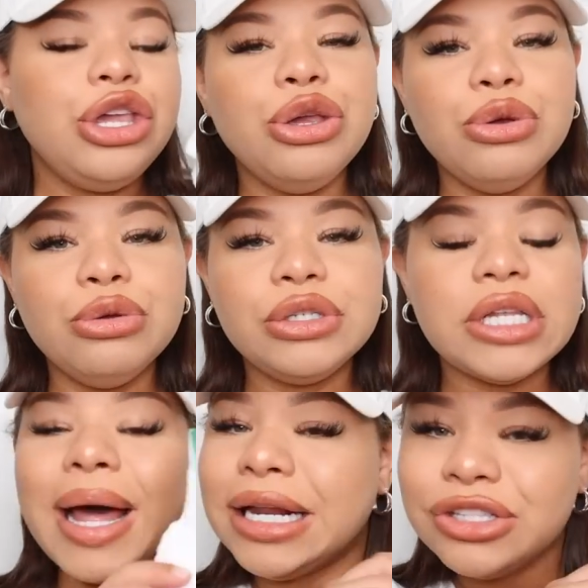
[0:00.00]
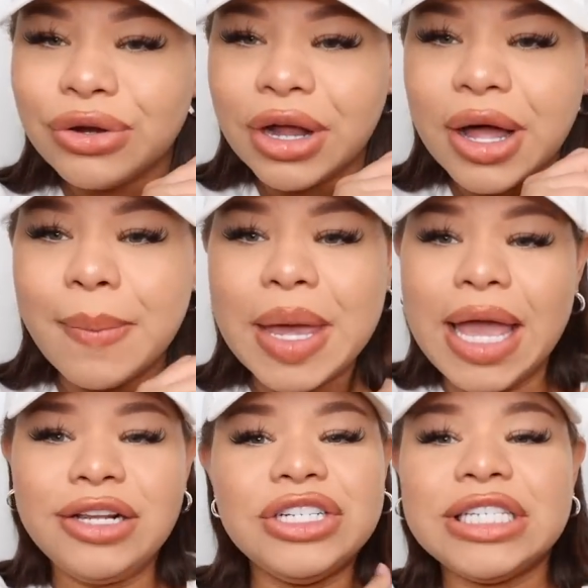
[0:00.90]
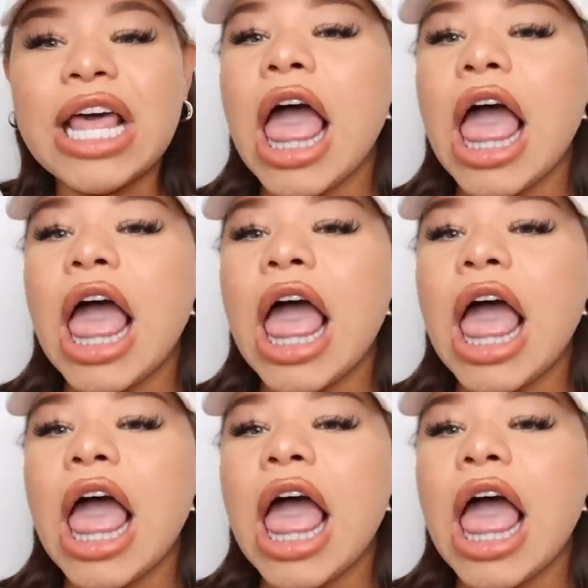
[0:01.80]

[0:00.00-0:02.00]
use body scrub and just